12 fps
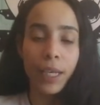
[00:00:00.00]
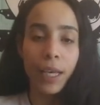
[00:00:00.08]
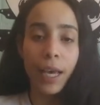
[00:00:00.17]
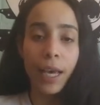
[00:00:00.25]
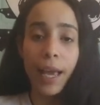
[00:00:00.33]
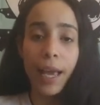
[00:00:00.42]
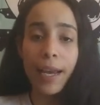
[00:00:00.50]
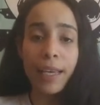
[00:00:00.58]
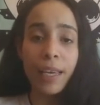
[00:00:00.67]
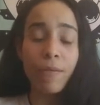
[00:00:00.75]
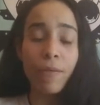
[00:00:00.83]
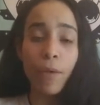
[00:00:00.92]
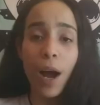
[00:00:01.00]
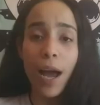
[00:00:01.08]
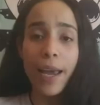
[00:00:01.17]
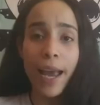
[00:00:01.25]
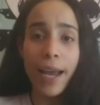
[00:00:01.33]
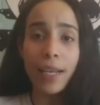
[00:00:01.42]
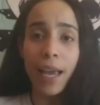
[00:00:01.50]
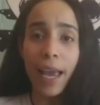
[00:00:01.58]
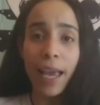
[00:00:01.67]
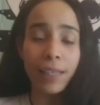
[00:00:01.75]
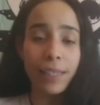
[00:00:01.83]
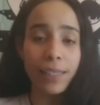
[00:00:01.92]
And any evil eye, any
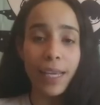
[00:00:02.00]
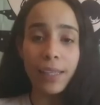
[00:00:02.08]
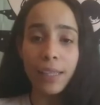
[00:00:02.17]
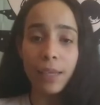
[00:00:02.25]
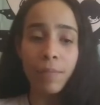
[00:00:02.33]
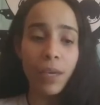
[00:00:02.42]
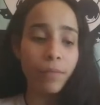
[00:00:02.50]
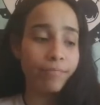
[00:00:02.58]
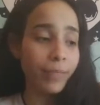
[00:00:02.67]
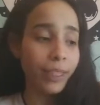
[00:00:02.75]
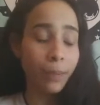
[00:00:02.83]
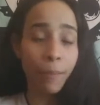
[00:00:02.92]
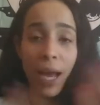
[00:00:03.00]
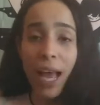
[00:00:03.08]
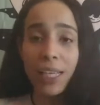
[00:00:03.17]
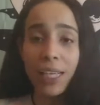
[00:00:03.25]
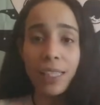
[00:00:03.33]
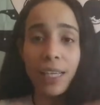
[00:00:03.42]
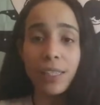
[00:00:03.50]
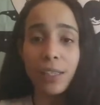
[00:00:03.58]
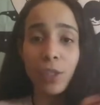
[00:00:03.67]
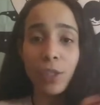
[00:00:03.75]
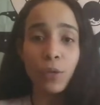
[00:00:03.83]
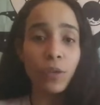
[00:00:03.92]
hate that's sent to me, my
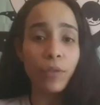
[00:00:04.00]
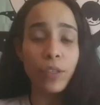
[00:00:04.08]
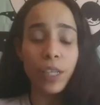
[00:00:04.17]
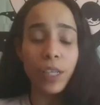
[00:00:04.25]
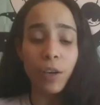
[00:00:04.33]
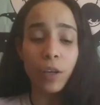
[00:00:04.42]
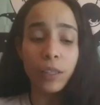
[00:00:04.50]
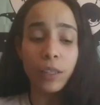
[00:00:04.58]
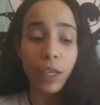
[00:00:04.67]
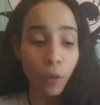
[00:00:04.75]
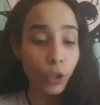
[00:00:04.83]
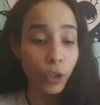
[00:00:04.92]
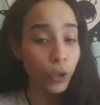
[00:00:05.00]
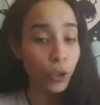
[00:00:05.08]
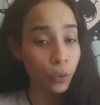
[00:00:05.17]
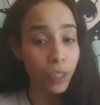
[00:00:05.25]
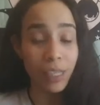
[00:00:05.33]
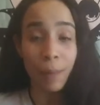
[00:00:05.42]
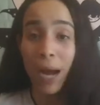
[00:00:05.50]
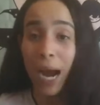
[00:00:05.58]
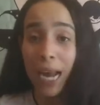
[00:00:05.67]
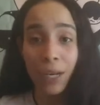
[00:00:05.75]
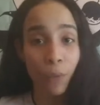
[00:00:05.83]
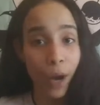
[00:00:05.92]
ancestors, universe, they're going to deal with you because
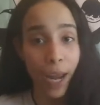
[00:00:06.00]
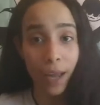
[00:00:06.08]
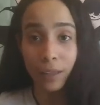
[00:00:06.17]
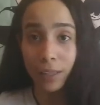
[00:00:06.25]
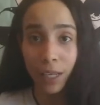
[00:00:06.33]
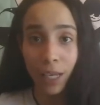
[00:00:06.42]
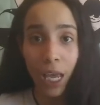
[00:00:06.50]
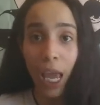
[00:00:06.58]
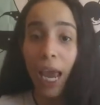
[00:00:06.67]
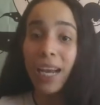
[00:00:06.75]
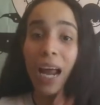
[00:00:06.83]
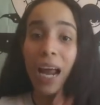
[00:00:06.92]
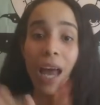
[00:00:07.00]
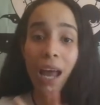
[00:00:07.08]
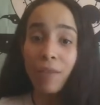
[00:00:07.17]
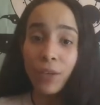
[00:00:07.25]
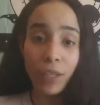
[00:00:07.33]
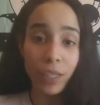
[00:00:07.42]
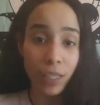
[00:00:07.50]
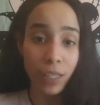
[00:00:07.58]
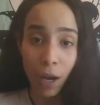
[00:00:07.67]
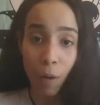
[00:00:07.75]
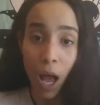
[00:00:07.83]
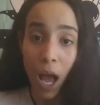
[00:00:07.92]
I'm highly ranked. And a lot of you could
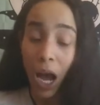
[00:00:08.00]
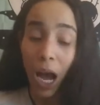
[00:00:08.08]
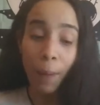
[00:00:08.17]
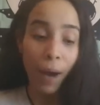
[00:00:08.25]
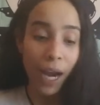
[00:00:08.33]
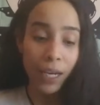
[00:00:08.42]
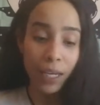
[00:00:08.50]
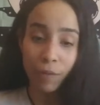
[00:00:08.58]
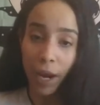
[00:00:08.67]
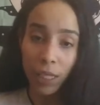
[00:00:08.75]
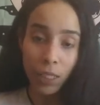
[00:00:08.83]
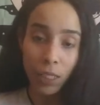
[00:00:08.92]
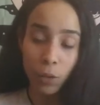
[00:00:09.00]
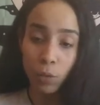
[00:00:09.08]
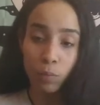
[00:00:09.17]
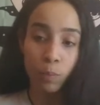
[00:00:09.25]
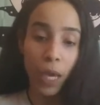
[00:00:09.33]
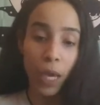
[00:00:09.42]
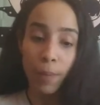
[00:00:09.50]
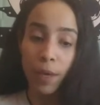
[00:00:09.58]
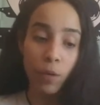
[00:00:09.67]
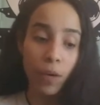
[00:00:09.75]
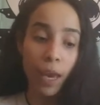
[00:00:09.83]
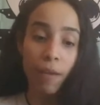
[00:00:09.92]
tell. I'm highly ranked too, baby.
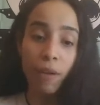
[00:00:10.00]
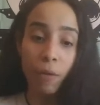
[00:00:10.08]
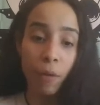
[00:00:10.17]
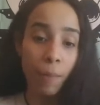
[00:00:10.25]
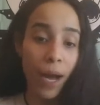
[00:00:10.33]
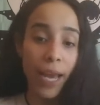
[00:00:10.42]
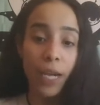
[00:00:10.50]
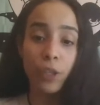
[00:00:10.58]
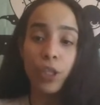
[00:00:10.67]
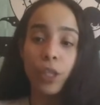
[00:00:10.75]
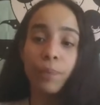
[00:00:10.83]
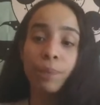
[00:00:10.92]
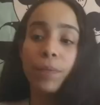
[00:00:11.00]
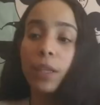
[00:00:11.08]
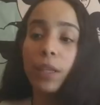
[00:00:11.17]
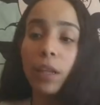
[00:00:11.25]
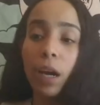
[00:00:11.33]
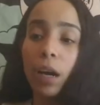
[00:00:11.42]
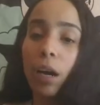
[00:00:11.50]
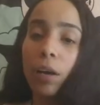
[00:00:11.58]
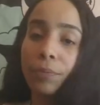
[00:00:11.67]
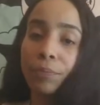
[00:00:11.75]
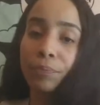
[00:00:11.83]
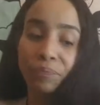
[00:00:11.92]
You can't fuck with my energy. Nuh-uh.
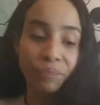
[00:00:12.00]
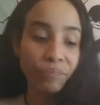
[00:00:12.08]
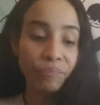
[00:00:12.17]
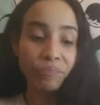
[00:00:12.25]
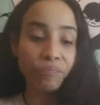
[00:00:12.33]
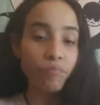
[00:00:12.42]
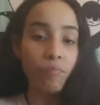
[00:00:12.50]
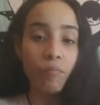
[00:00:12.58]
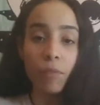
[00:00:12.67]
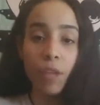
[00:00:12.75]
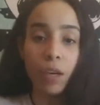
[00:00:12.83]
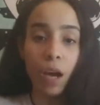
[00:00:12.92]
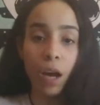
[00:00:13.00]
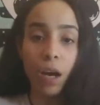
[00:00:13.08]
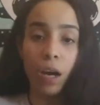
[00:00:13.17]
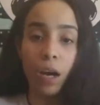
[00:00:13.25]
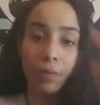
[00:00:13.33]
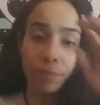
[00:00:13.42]
Nuh-uh.